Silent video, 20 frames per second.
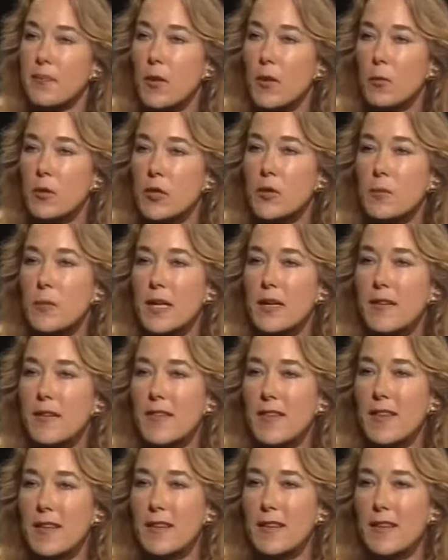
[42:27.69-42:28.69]
which
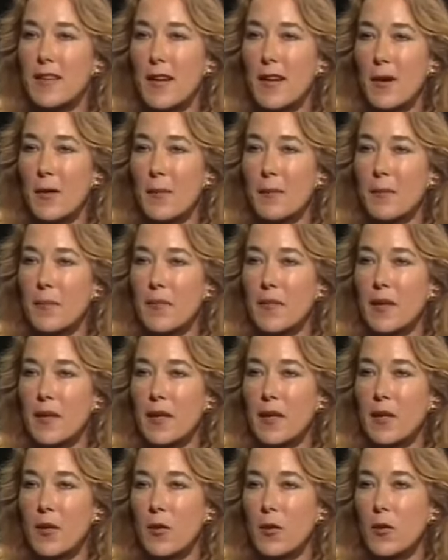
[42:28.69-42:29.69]
means that um,
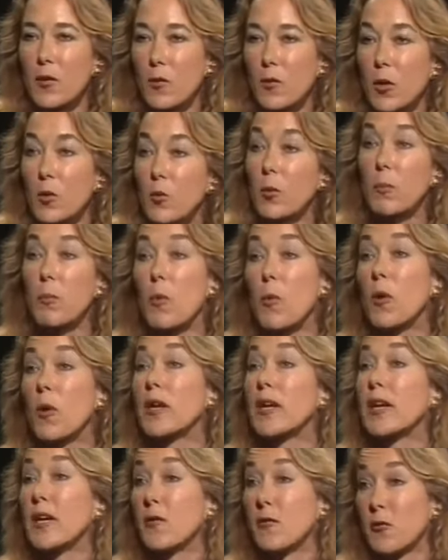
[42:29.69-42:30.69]
you know, you, you were
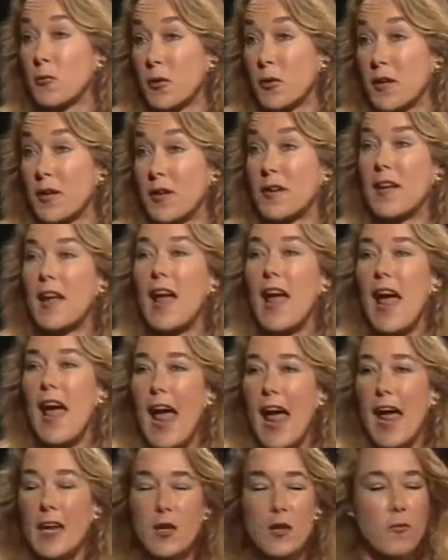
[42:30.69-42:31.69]
born in Israel
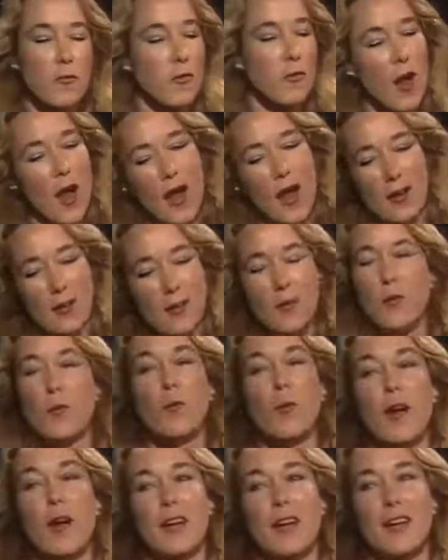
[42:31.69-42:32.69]
and you've got the
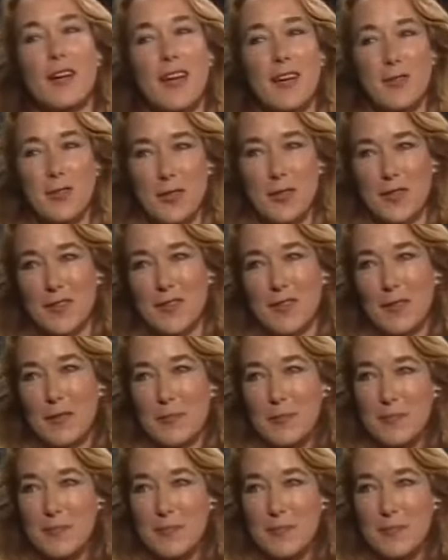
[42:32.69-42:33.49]
right connections.